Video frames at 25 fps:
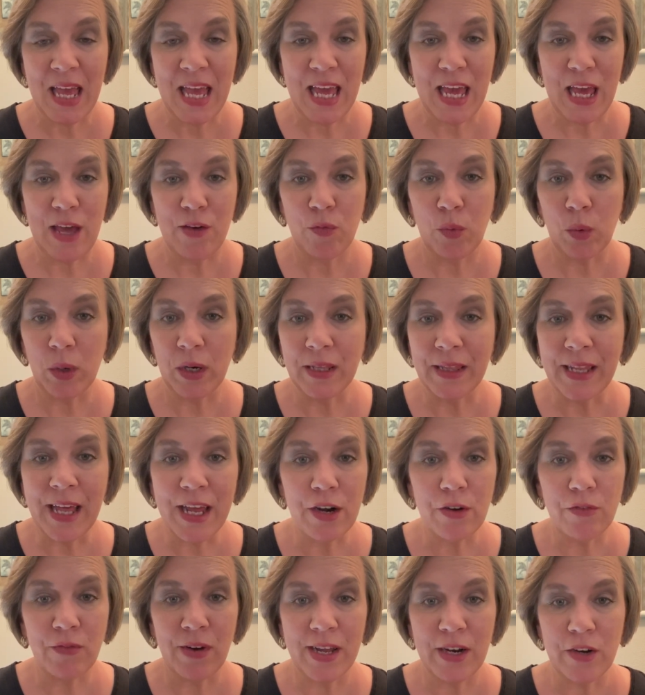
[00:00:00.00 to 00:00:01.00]
If we're
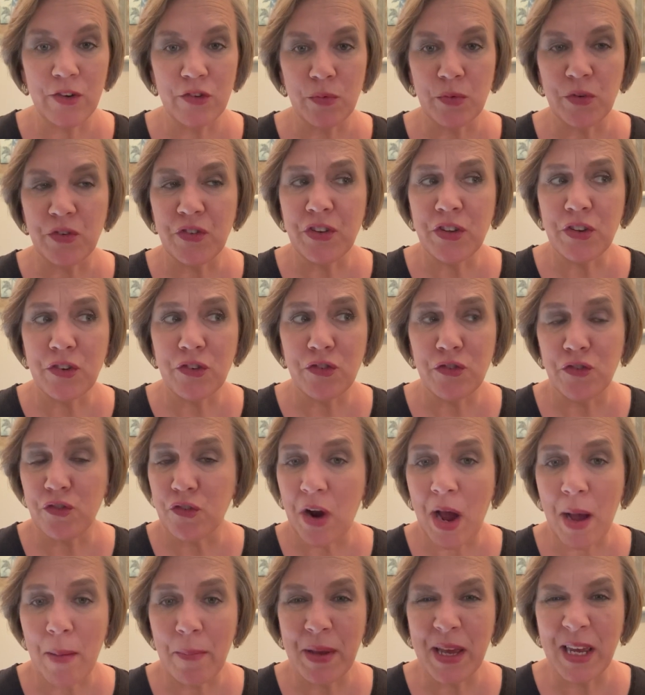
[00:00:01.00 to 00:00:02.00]
letter writers, we're still
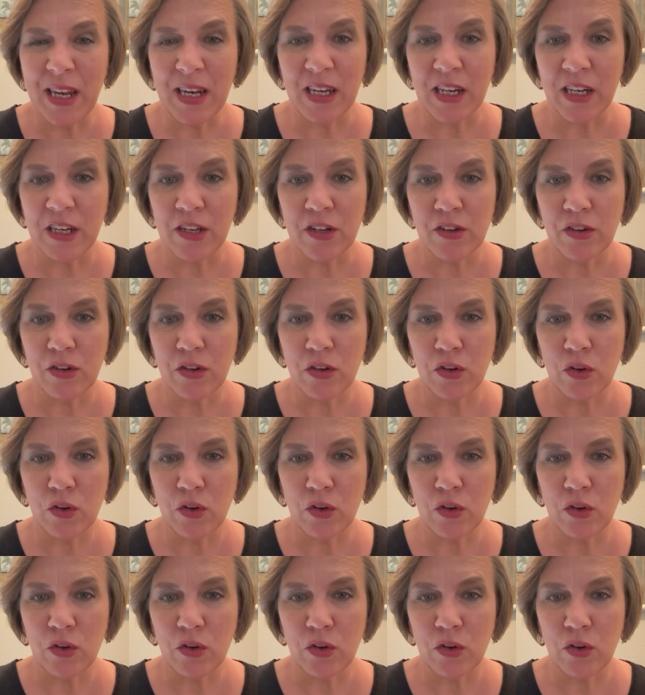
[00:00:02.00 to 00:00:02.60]
dropping a